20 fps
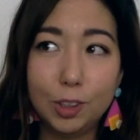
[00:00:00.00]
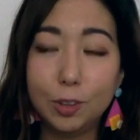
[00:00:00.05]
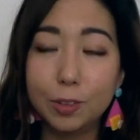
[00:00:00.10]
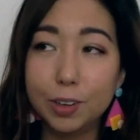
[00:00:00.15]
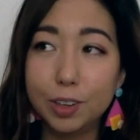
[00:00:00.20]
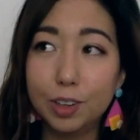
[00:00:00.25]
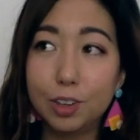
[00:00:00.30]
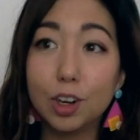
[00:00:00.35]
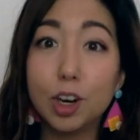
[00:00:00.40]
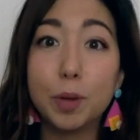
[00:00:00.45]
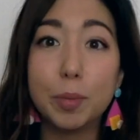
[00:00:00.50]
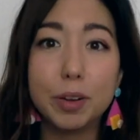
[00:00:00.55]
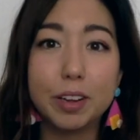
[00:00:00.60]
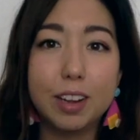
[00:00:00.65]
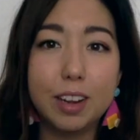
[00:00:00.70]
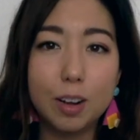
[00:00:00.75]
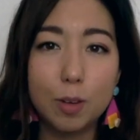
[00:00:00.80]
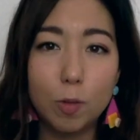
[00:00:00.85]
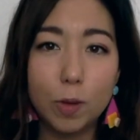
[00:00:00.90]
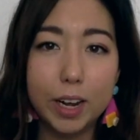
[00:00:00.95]
interpret
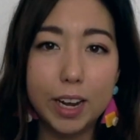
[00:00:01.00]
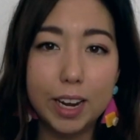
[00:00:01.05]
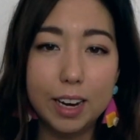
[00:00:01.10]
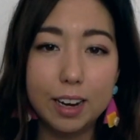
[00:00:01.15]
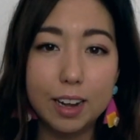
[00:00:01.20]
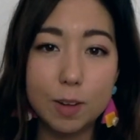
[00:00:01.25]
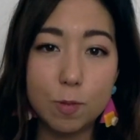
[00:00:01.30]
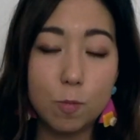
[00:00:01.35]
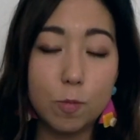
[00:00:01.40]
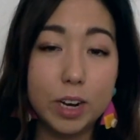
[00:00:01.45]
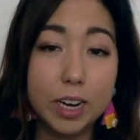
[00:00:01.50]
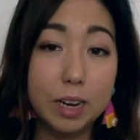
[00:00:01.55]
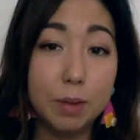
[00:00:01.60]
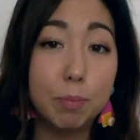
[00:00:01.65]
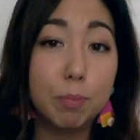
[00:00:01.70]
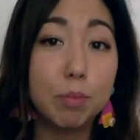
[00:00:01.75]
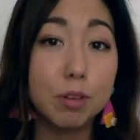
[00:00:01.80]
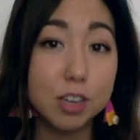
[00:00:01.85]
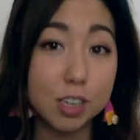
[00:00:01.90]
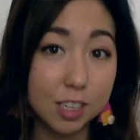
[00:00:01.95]
in a way that we
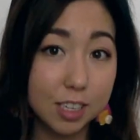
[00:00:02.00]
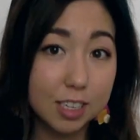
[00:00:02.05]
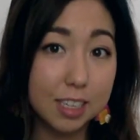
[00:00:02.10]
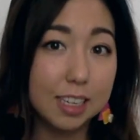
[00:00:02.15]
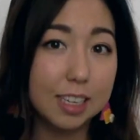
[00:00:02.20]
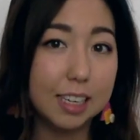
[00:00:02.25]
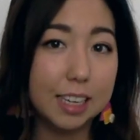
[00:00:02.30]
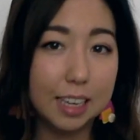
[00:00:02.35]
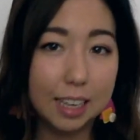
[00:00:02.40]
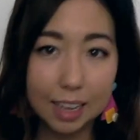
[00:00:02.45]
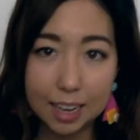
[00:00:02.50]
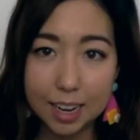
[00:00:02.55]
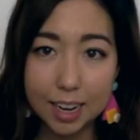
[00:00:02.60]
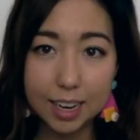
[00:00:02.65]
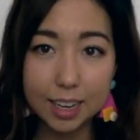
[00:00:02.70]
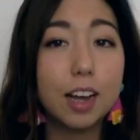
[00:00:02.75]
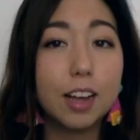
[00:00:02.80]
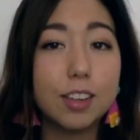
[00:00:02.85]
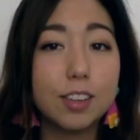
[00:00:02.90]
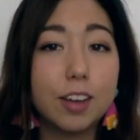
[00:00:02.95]
personally
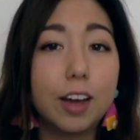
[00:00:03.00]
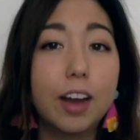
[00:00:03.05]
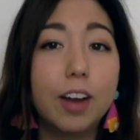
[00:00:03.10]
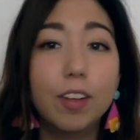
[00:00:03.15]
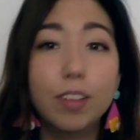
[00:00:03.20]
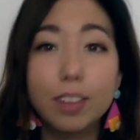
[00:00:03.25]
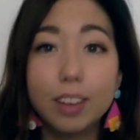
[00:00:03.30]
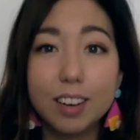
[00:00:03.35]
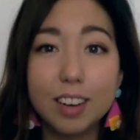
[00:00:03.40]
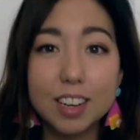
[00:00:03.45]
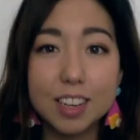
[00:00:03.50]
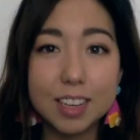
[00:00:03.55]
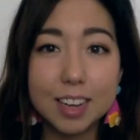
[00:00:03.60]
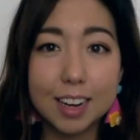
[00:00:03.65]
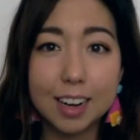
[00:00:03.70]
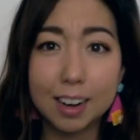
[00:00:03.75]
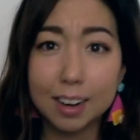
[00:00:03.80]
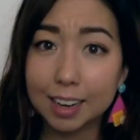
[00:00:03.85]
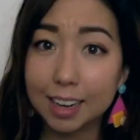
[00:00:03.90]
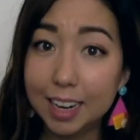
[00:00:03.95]
like. So I don't think there's like
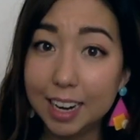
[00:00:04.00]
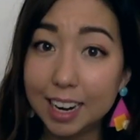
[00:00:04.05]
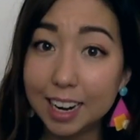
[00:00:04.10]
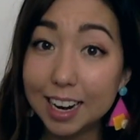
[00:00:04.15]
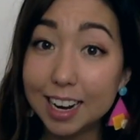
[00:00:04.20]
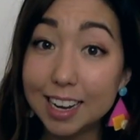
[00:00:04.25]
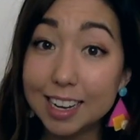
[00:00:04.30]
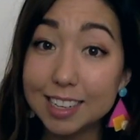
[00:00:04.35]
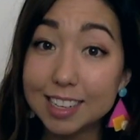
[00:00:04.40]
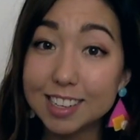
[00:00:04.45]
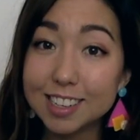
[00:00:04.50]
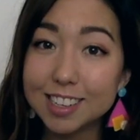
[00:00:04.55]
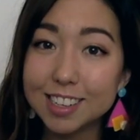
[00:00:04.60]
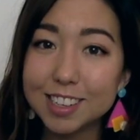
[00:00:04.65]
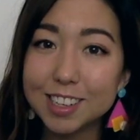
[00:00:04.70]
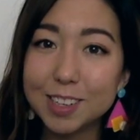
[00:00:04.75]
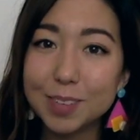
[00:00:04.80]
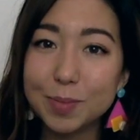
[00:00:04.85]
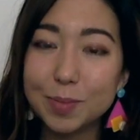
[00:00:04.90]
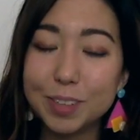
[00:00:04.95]
a clear
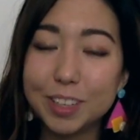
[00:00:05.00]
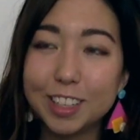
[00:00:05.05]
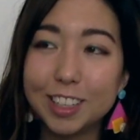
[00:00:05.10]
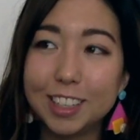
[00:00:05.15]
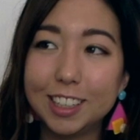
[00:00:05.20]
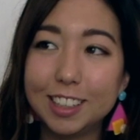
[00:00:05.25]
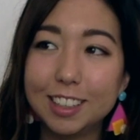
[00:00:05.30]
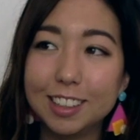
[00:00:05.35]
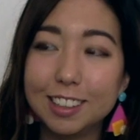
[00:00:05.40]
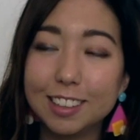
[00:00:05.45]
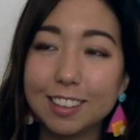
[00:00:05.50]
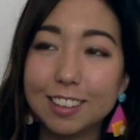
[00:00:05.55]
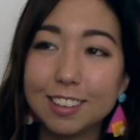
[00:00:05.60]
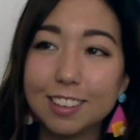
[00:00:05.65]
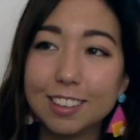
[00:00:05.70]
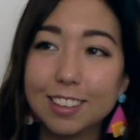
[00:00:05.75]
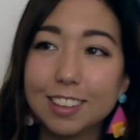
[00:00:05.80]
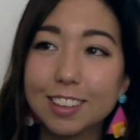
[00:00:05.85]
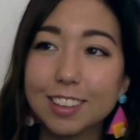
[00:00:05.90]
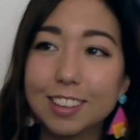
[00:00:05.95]
answer, but
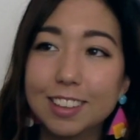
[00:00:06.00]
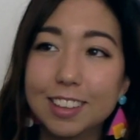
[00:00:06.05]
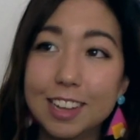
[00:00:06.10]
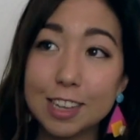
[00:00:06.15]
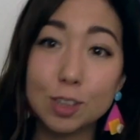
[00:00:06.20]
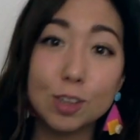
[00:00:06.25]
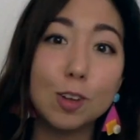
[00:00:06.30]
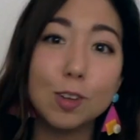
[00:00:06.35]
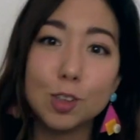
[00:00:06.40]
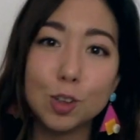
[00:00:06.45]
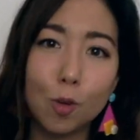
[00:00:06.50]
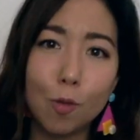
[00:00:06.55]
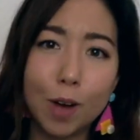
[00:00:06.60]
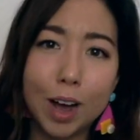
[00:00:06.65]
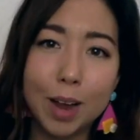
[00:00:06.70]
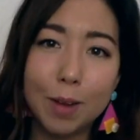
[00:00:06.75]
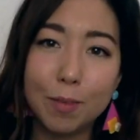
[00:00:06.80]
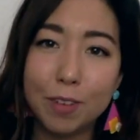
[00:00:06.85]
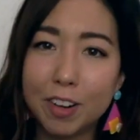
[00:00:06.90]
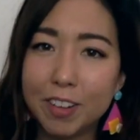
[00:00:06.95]
that's also why
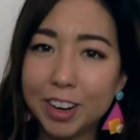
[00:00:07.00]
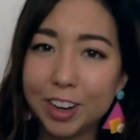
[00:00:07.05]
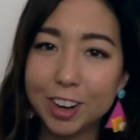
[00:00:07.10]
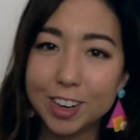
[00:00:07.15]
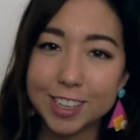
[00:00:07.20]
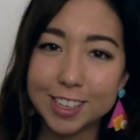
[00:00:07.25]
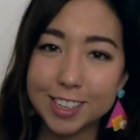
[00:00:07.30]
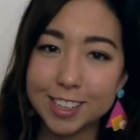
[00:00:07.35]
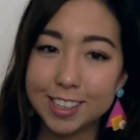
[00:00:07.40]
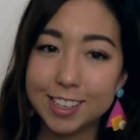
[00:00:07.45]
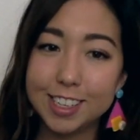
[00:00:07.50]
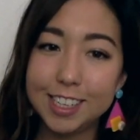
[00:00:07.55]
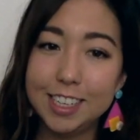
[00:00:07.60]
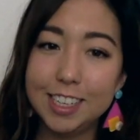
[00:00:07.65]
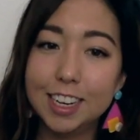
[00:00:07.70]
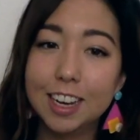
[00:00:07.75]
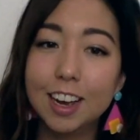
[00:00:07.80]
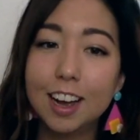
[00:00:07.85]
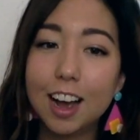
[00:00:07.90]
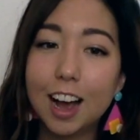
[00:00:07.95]
I'm very curious to
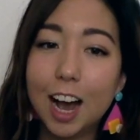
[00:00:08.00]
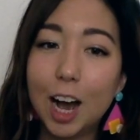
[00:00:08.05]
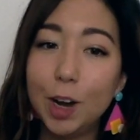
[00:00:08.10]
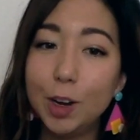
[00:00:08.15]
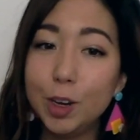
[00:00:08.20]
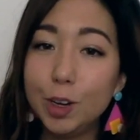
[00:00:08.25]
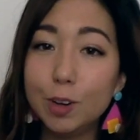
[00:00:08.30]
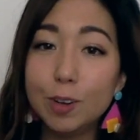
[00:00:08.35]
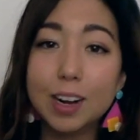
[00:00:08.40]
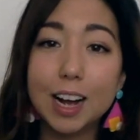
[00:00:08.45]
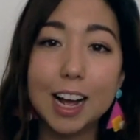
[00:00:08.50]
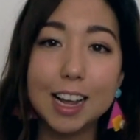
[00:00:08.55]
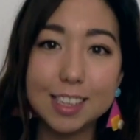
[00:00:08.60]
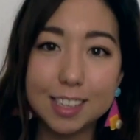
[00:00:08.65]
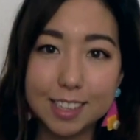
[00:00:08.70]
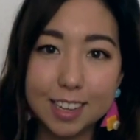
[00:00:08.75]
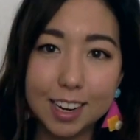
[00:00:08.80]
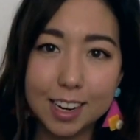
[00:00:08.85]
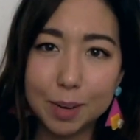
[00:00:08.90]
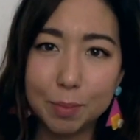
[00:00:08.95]
see how you guys
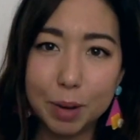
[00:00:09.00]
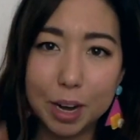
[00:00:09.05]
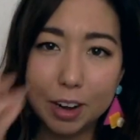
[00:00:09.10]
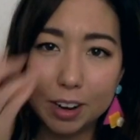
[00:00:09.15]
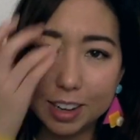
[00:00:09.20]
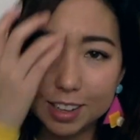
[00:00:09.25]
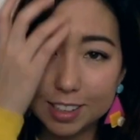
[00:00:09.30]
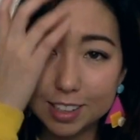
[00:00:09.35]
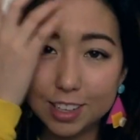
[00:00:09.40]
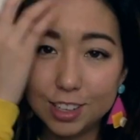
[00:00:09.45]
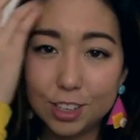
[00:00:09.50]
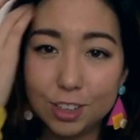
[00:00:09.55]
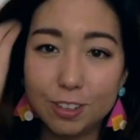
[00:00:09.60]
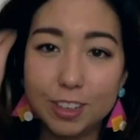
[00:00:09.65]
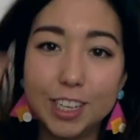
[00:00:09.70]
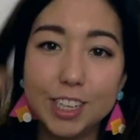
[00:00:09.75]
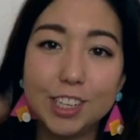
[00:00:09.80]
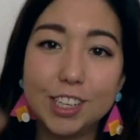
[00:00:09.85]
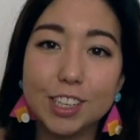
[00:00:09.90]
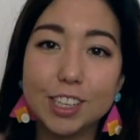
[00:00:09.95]
think about that
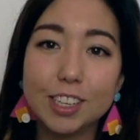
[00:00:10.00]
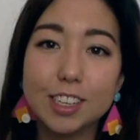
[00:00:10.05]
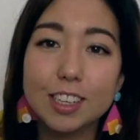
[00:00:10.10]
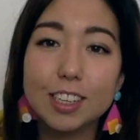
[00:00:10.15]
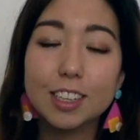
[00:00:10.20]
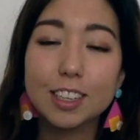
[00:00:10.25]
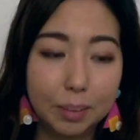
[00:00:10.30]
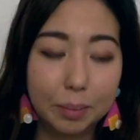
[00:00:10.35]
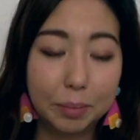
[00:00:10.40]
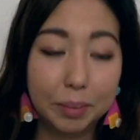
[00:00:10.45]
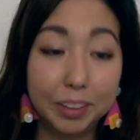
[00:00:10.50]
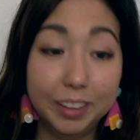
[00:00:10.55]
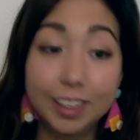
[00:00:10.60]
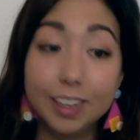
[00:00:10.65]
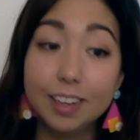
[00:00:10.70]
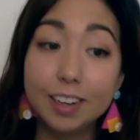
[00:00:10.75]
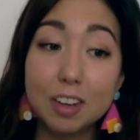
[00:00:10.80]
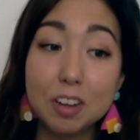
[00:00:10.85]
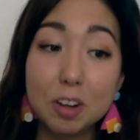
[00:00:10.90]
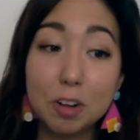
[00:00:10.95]
situation. But yeah,
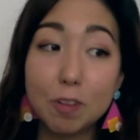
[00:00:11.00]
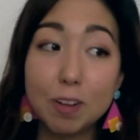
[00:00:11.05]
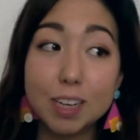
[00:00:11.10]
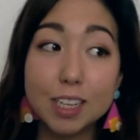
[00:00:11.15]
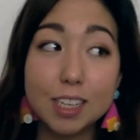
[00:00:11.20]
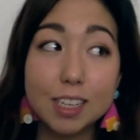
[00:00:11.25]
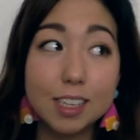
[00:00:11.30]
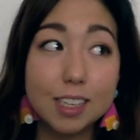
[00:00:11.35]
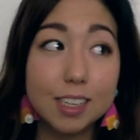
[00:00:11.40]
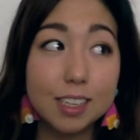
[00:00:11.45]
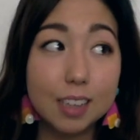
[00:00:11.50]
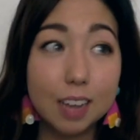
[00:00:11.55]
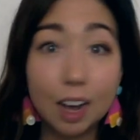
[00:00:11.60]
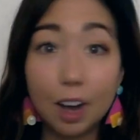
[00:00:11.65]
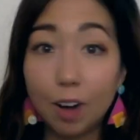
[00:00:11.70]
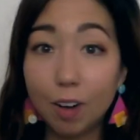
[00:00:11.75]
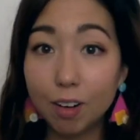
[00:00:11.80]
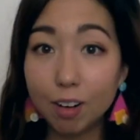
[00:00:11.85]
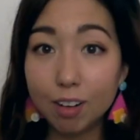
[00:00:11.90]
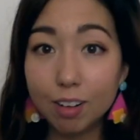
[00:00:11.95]
now the question is,
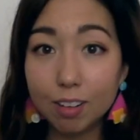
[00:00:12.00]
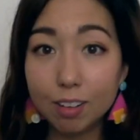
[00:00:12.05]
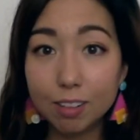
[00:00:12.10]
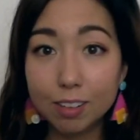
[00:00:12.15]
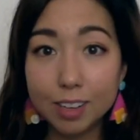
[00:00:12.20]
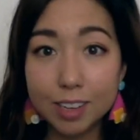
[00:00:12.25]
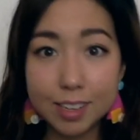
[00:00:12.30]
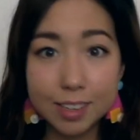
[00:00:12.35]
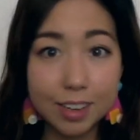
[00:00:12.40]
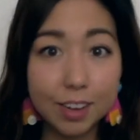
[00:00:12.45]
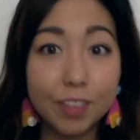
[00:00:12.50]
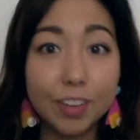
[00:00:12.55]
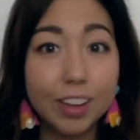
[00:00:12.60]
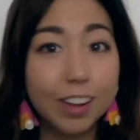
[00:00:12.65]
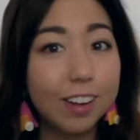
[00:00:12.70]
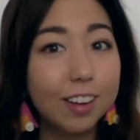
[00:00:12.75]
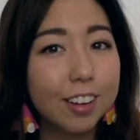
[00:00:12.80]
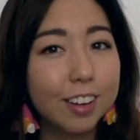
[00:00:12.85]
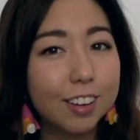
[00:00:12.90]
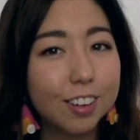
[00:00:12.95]
how is everything
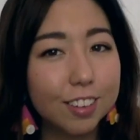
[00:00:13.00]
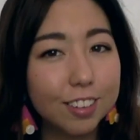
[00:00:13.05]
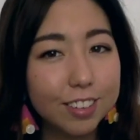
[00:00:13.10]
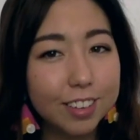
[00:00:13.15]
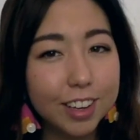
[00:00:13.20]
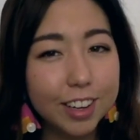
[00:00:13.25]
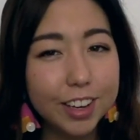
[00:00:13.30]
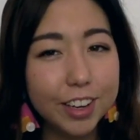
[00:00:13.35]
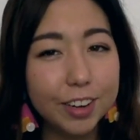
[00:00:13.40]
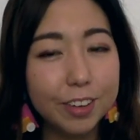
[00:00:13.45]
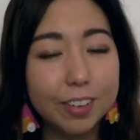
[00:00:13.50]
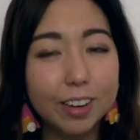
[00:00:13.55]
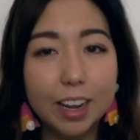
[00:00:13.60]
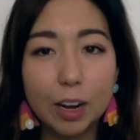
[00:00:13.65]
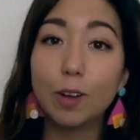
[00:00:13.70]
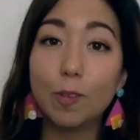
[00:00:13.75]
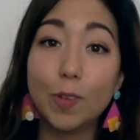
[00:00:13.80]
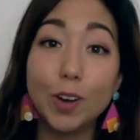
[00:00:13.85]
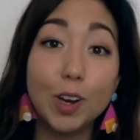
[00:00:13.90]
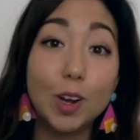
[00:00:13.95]
gonna continue?
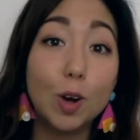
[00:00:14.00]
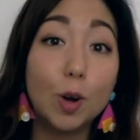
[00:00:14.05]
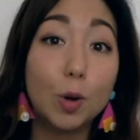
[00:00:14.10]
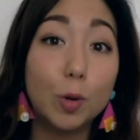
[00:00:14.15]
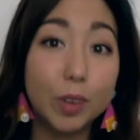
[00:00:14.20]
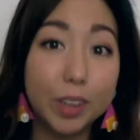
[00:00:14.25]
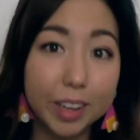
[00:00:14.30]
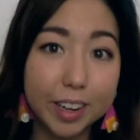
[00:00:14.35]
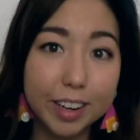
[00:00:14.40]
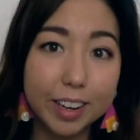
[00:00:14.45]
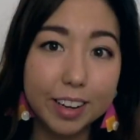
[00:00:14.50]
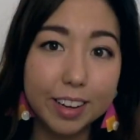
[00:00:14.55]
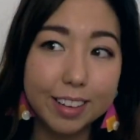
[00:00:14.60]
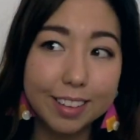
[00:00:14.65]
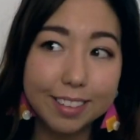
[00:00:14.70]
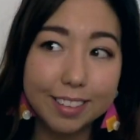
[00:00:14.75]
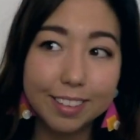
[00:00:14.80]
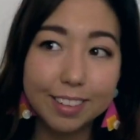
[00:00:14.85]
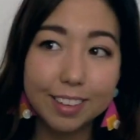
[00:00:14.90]
Like, we know who did it,